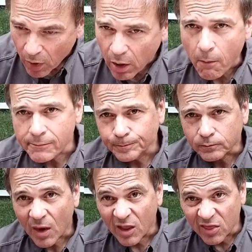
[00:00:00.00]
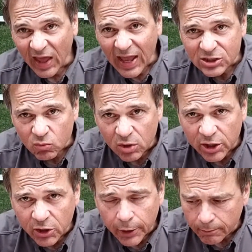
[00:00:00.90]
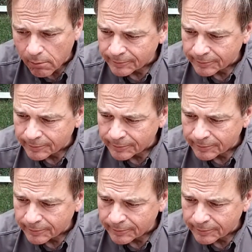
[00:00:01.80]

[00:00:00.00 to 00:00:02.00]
Wow, that's really good.